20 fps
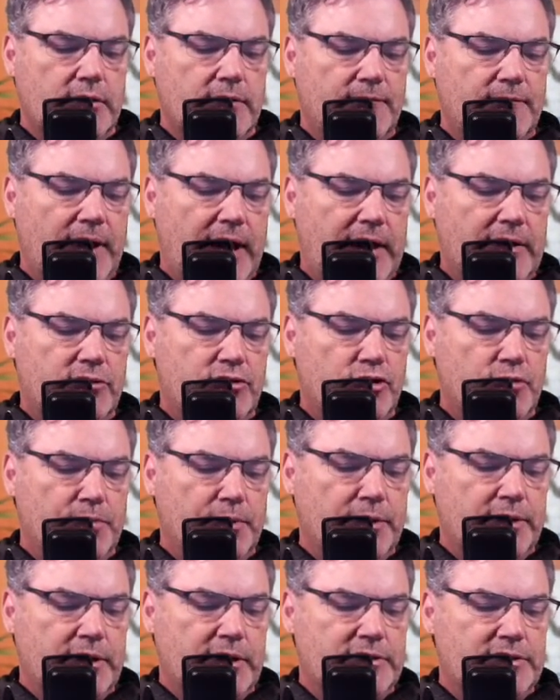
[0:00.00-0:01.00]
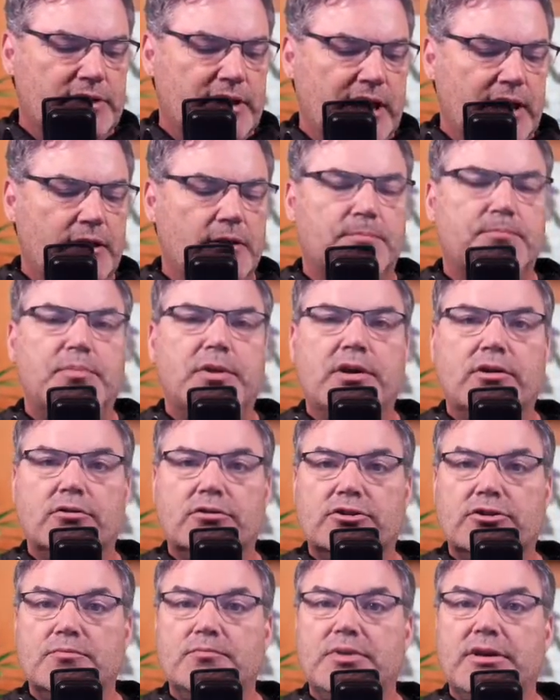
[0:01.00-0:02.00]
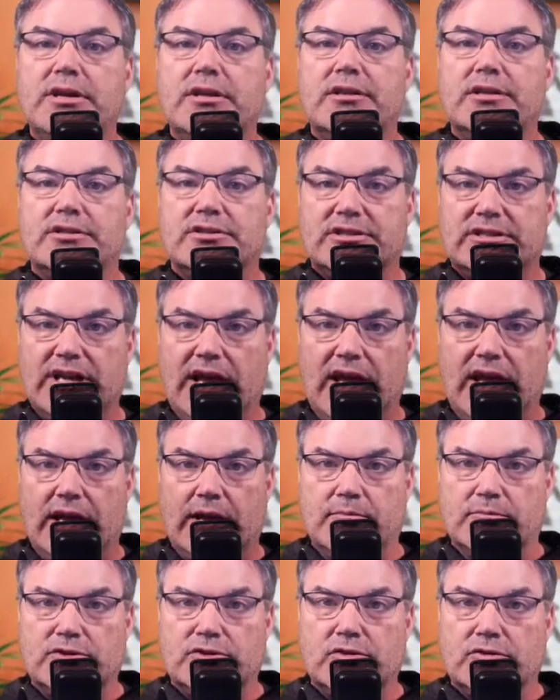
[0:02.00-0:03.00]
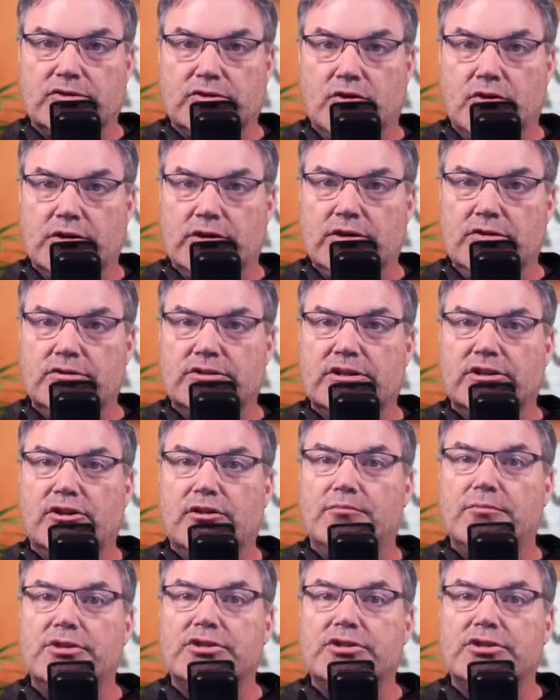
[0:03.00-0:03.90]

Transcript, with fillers: find duplicates that appear to be the same. So it's going to use a little